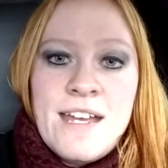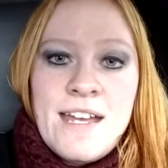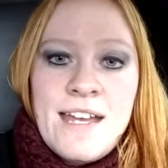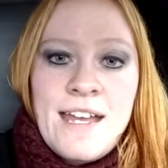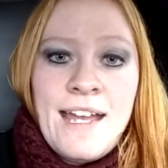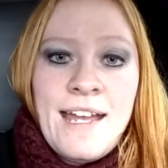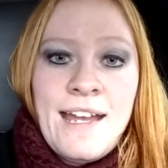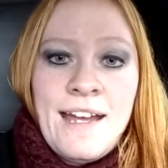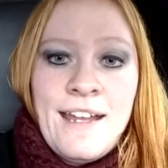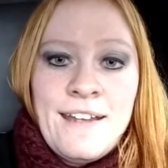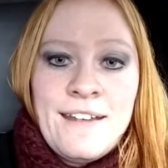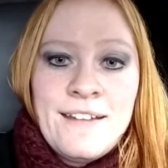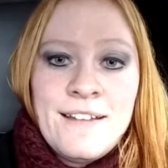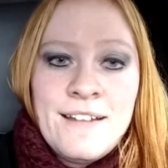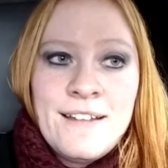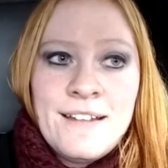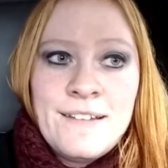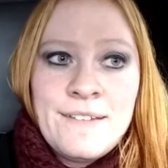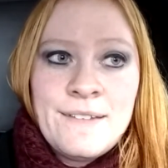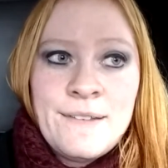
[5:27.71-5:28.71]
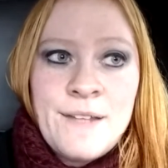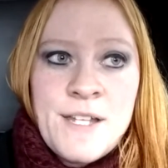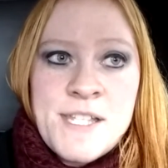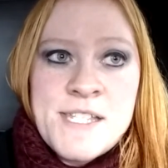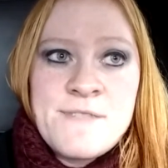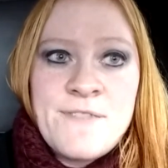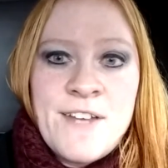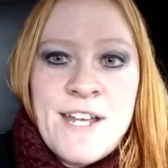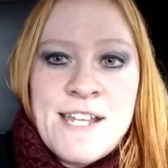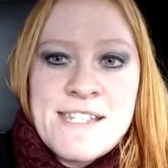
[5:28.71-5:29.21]
And
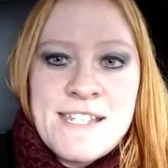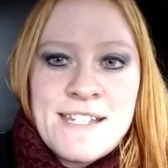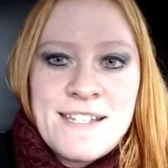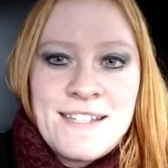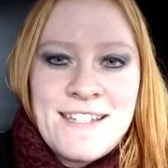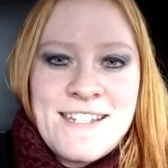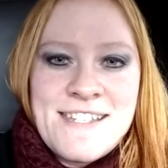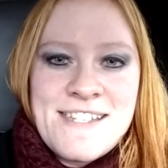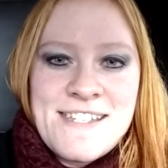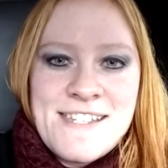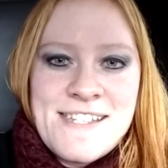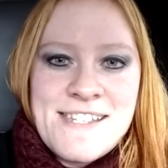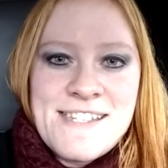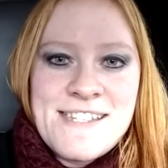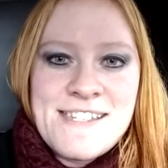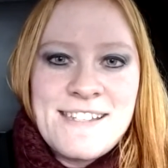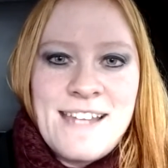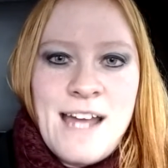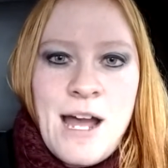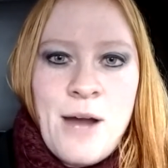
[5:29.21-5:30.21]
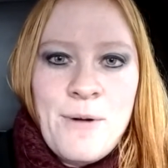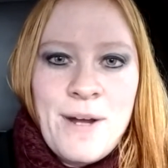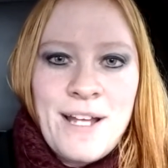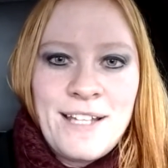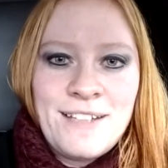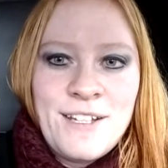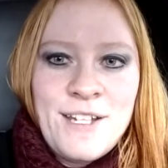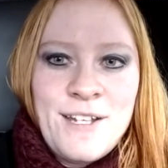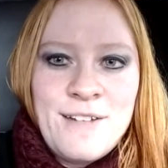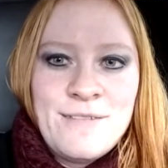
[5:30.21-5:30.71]
let's face it, this is how
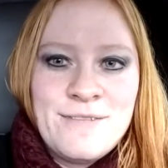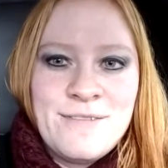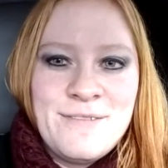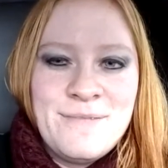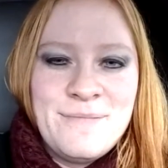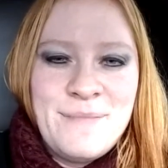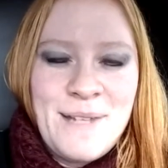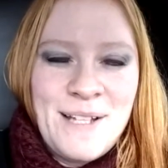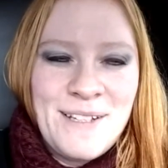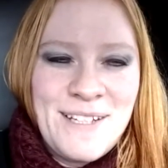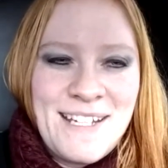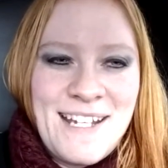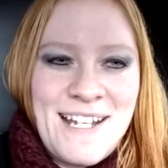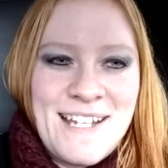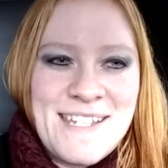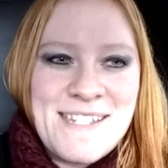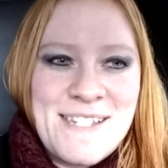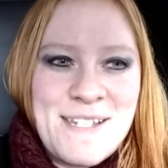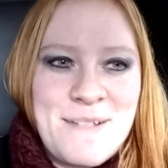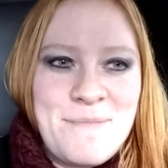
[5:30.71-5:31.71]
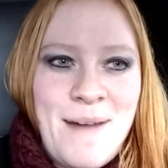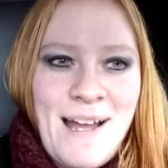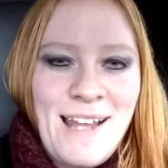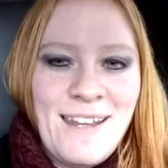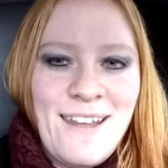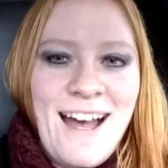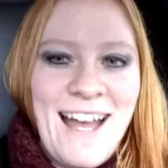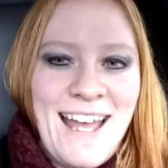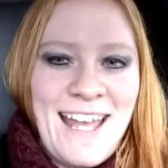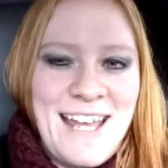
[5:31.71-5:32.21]
I live. Belly dance is my
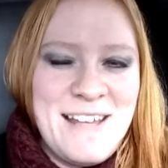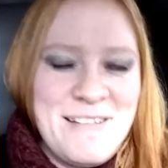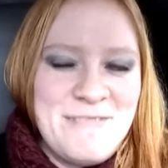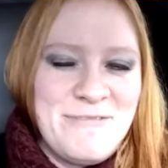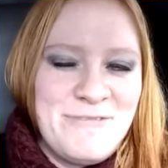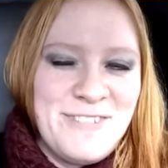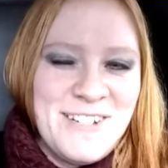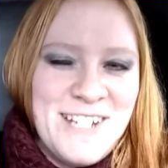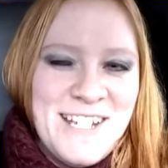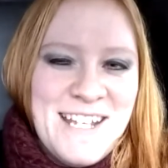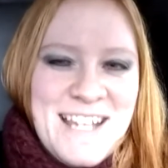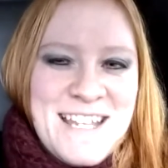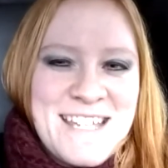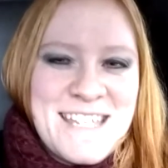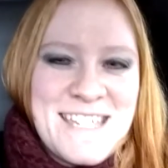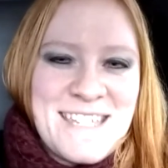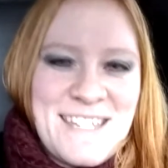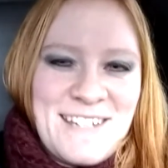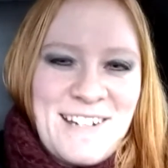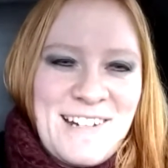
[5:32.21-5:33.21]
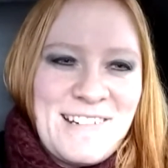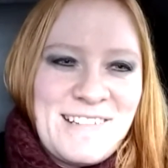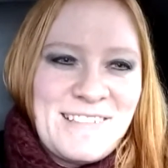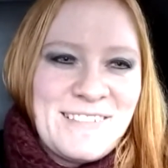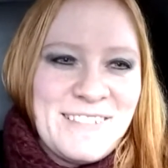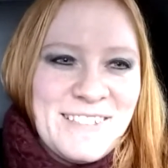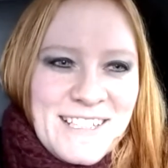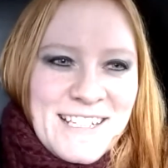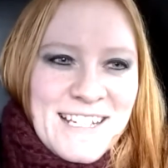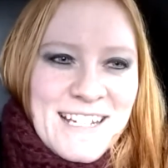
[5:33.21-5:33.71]
life.
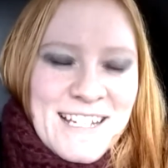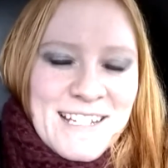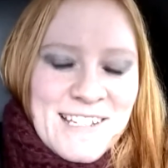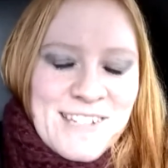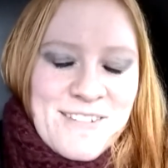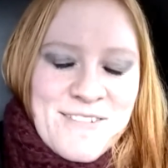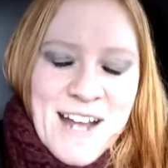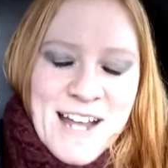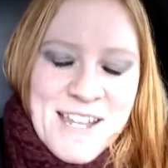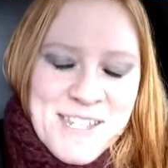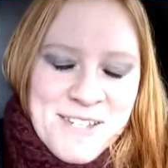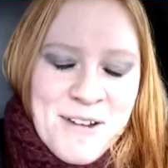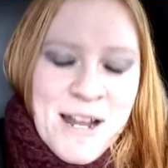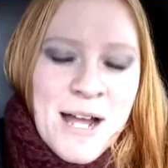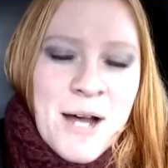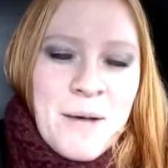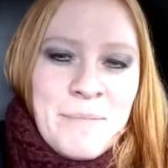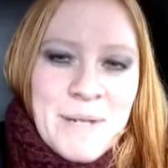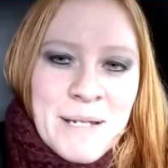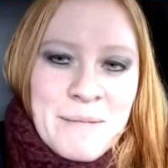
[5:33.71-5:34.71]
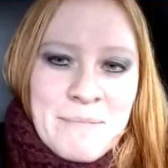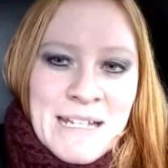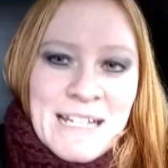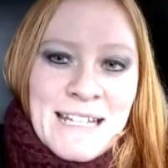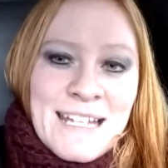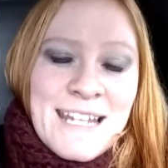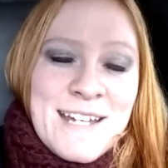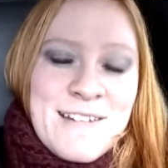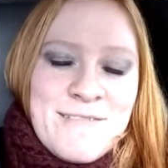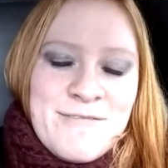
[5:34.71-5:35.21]
So you guys are helping me
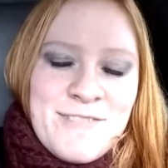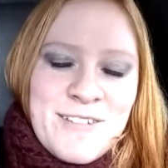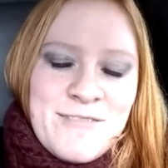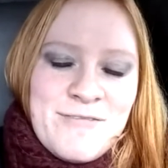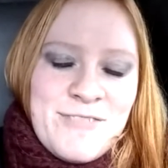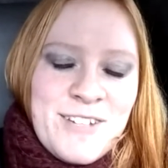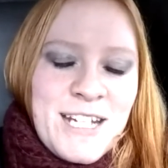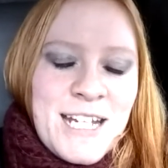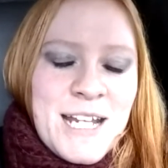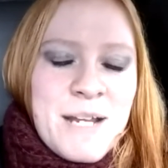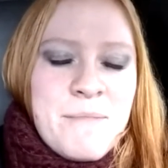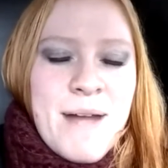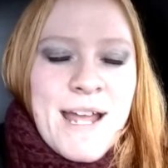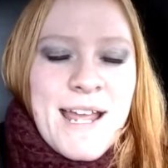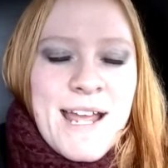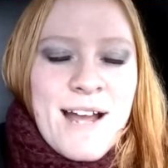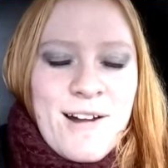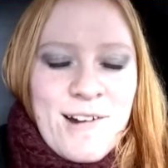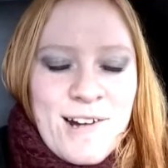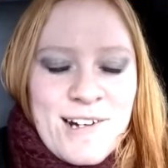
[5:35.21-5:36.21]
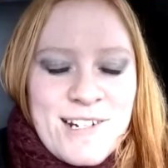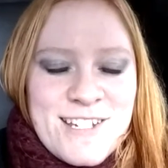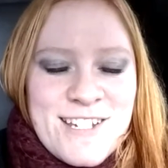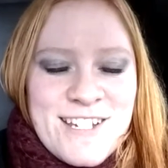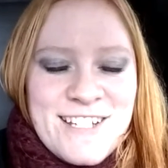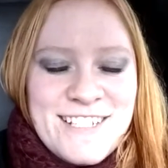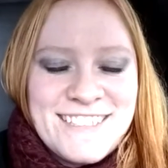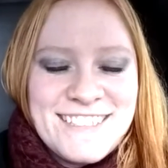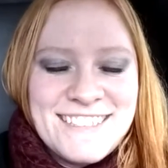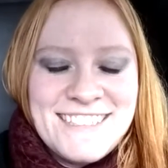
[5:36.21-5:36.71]
live and feeding my
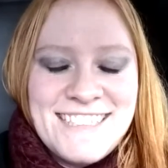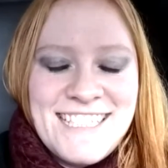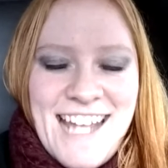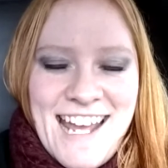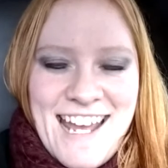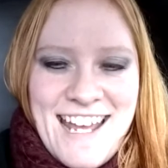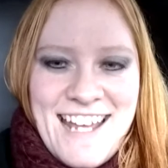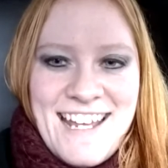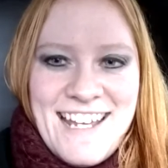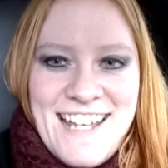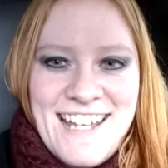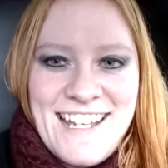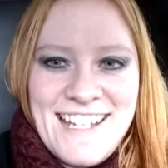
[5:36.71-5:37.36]
art. Yay.